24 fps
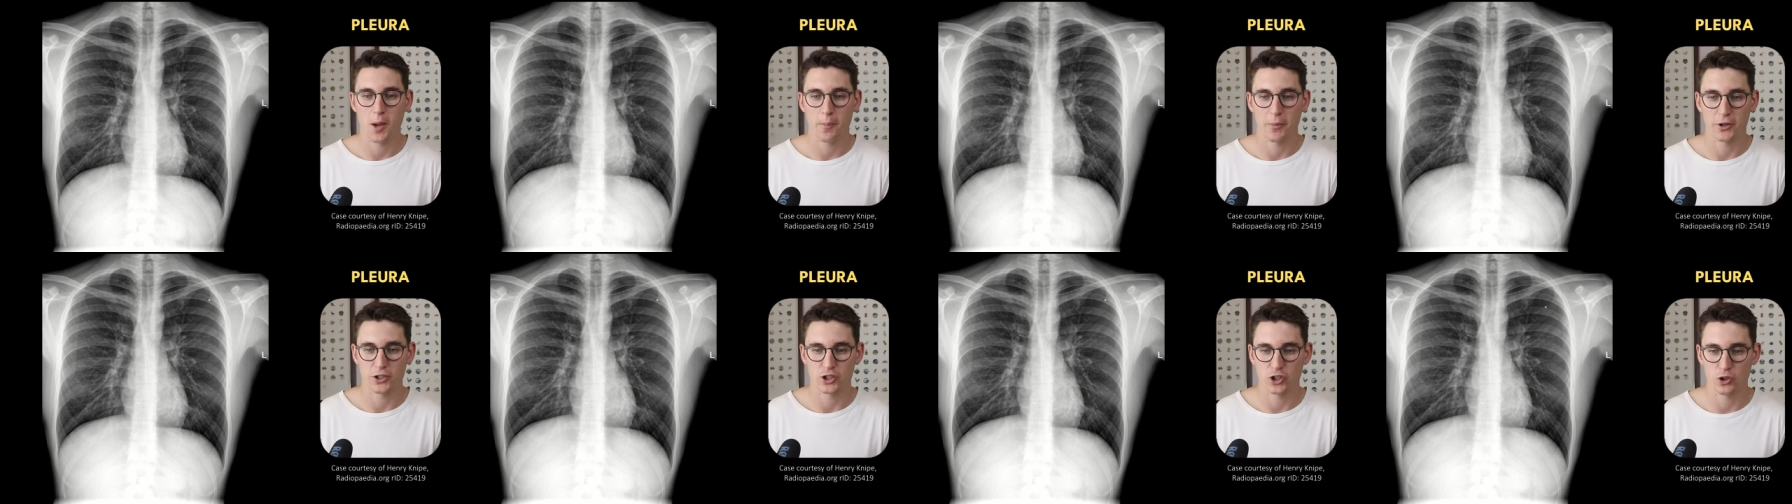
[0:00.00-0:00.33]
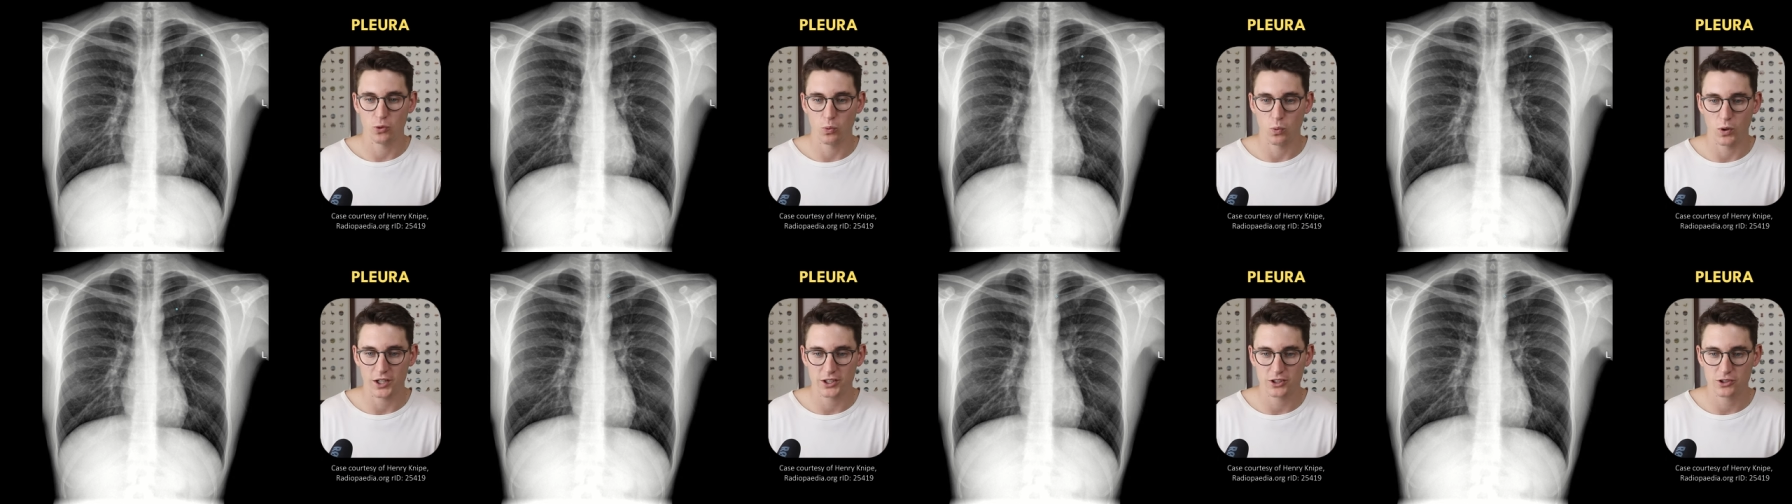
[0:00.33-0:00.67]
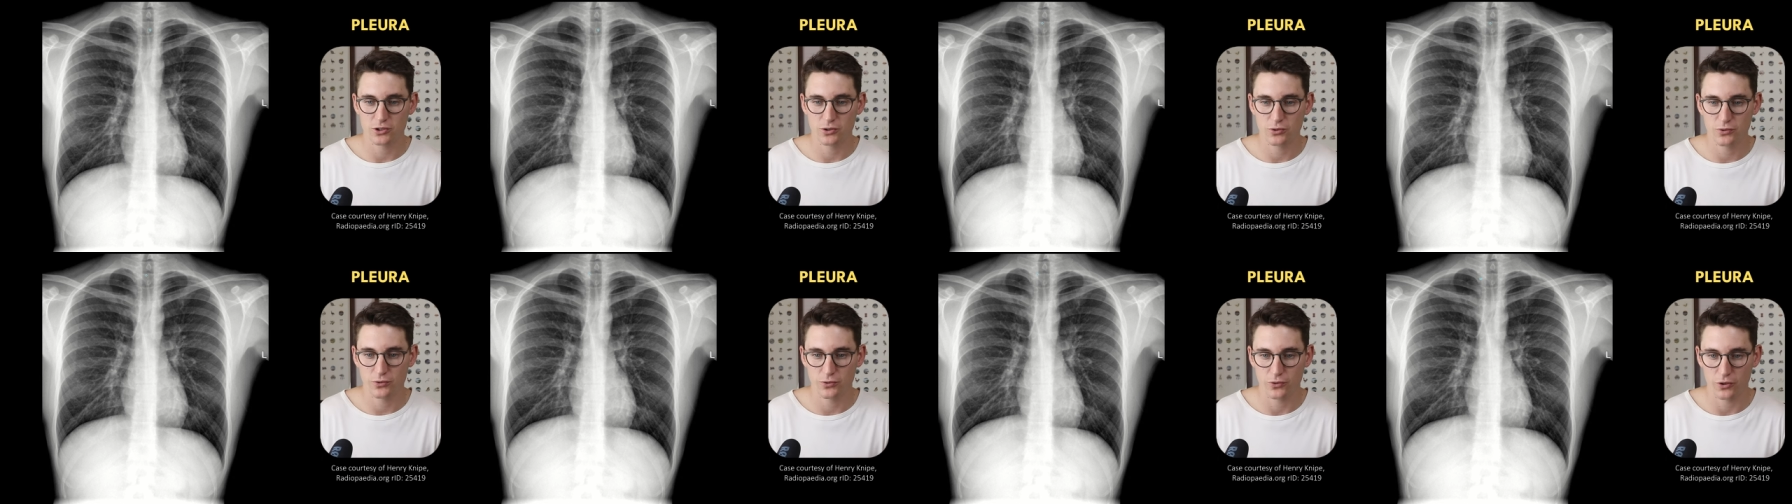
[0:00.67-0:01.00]
but you want
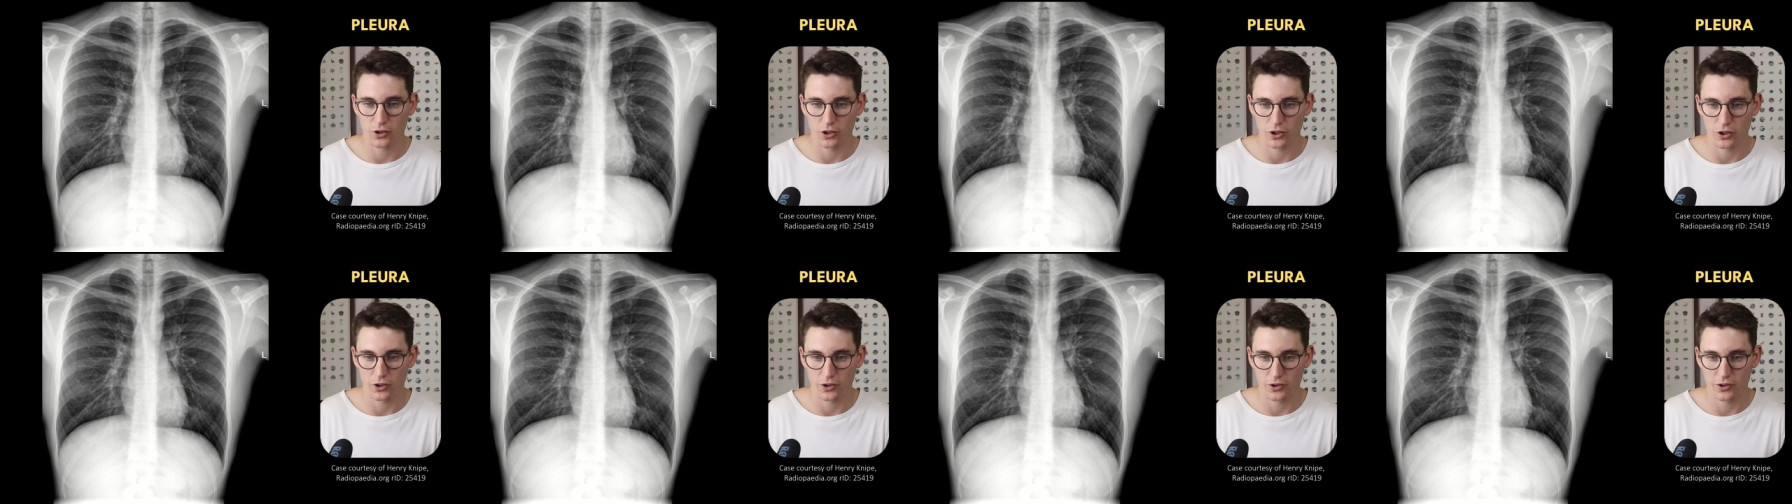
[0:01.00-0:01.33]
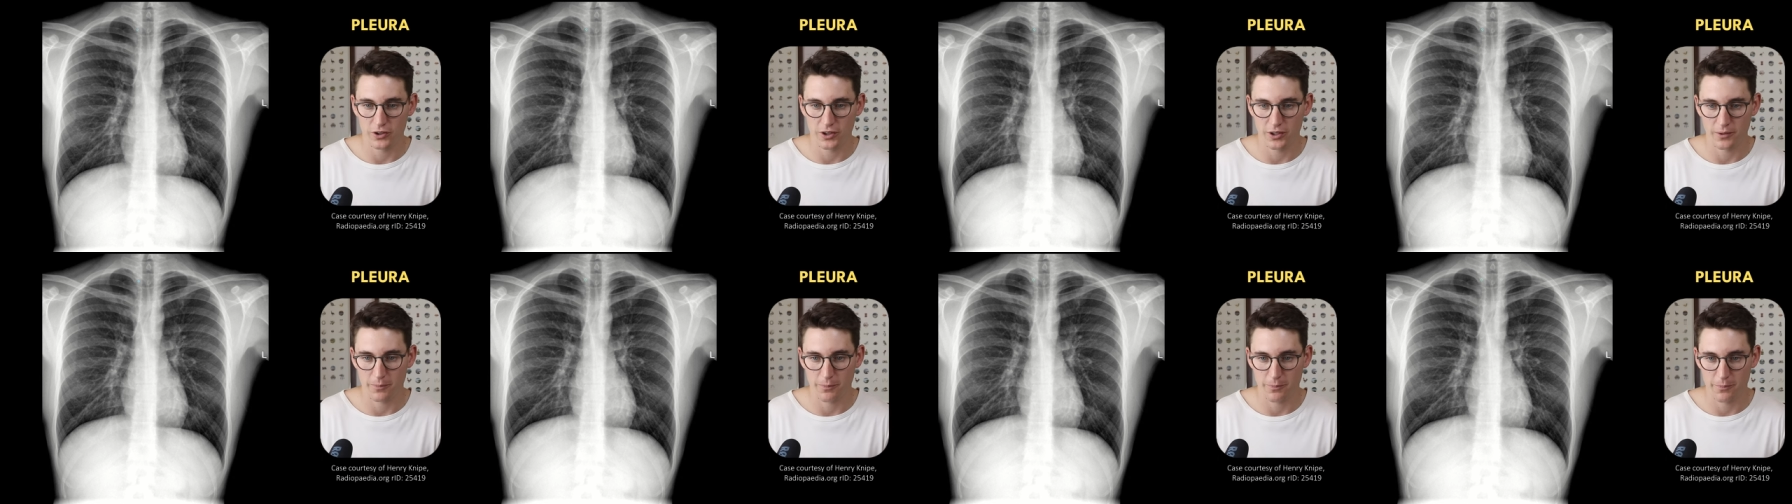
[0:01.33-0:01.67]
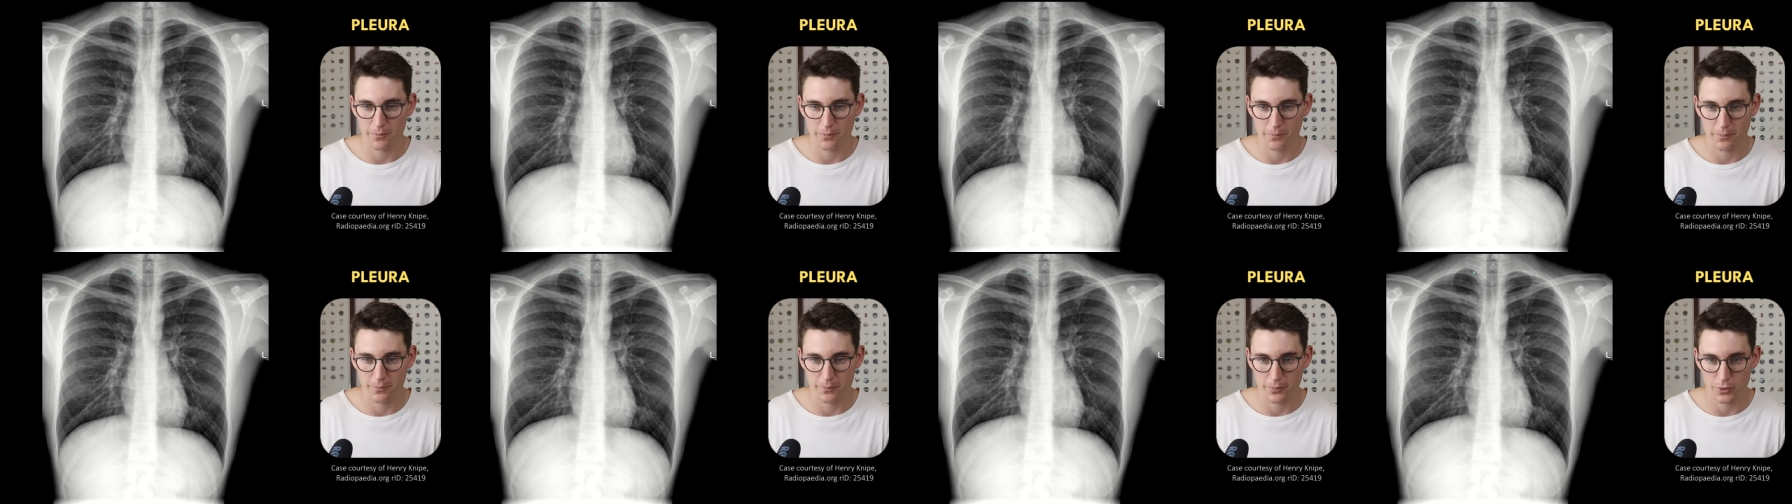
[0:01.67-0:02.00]
to follow the
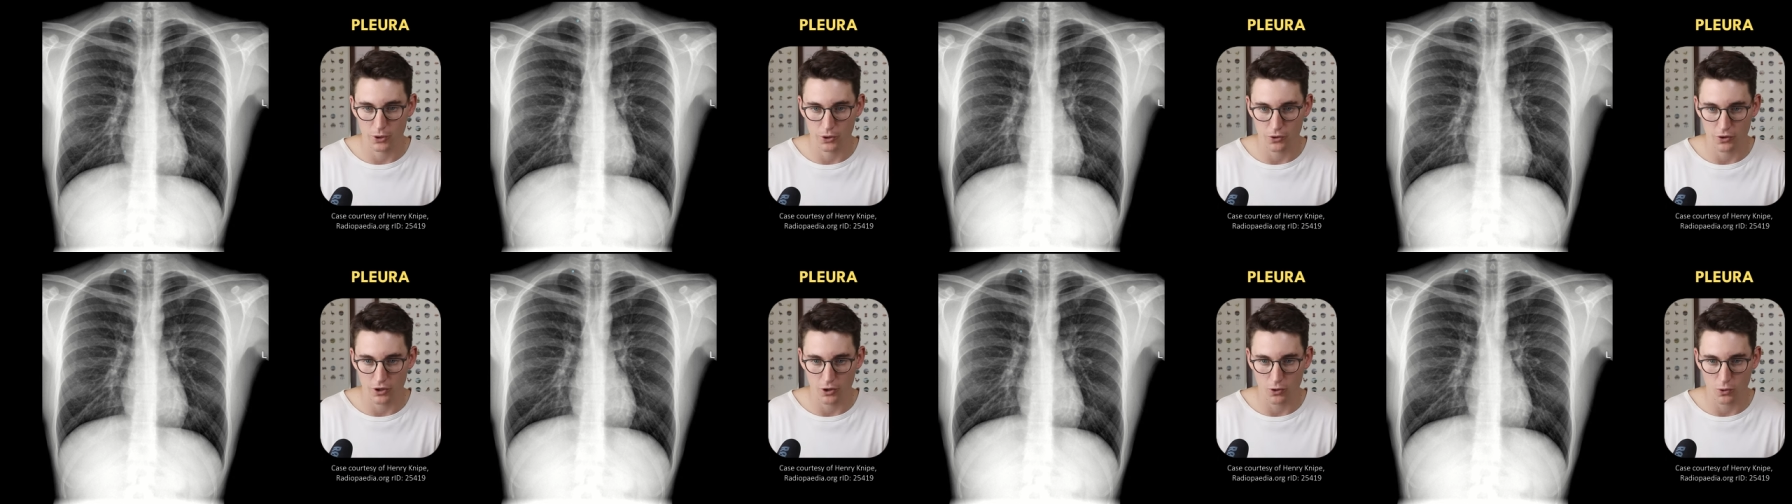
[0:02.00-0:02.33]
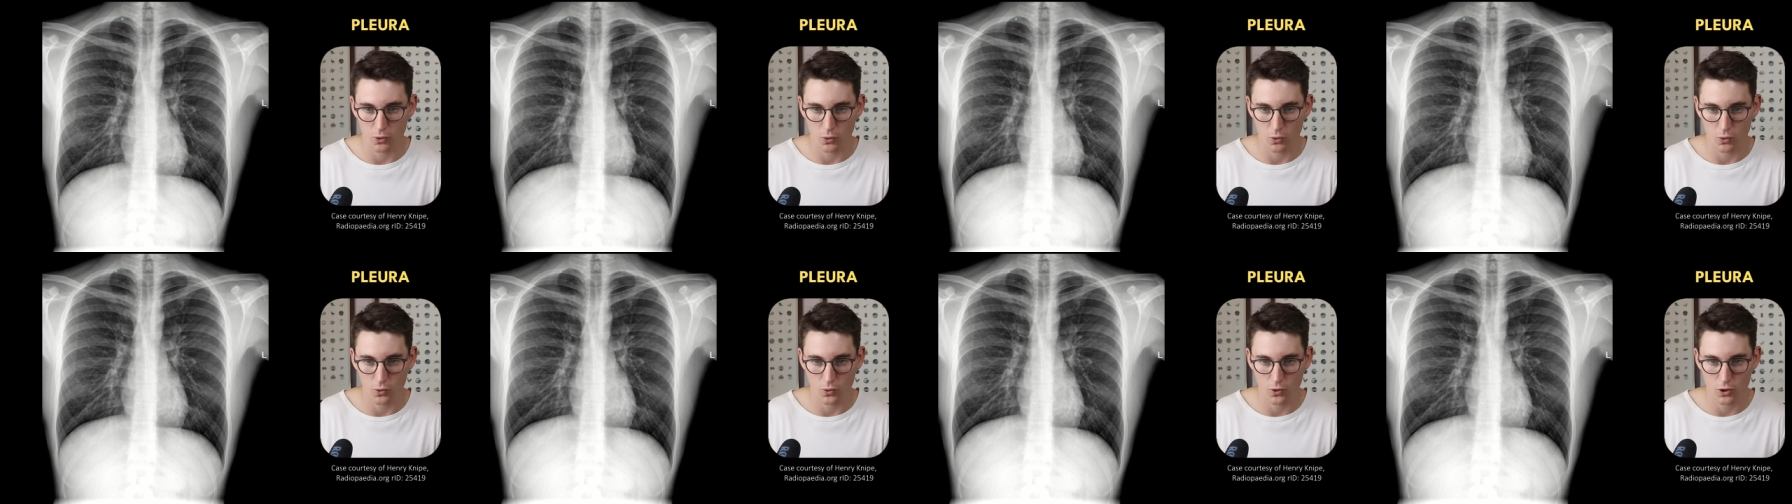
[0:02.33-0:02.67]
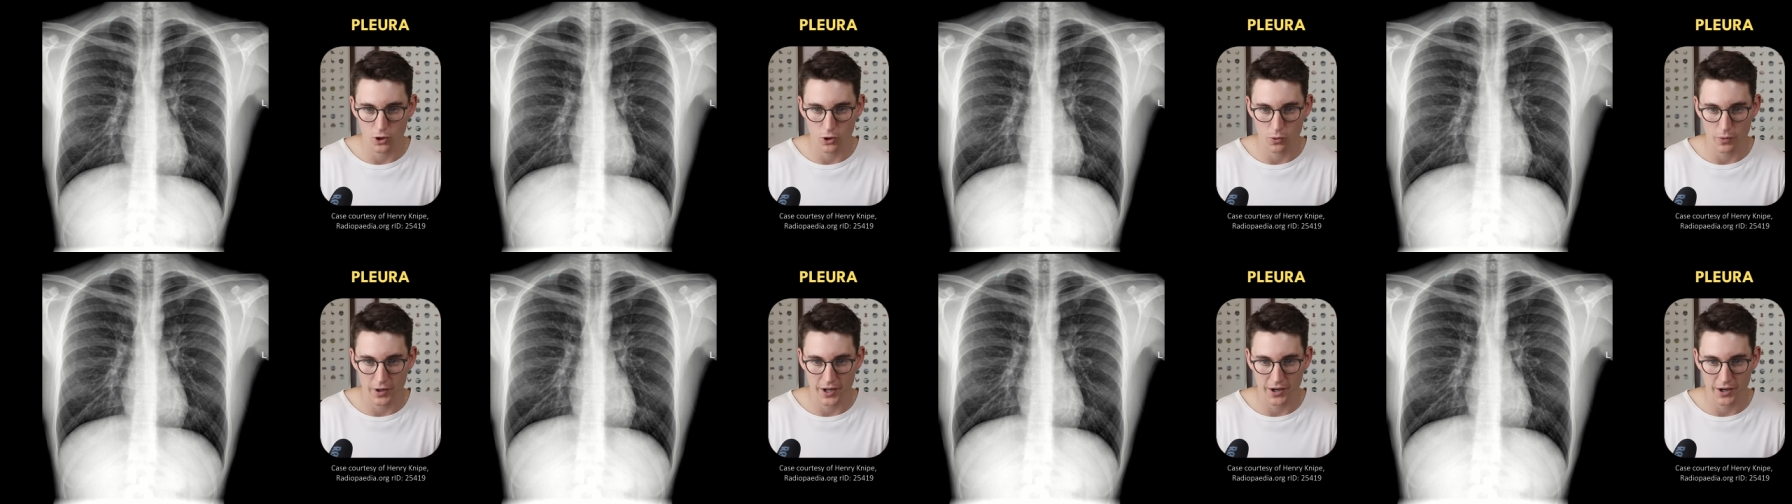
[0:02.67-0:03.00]
pleura all the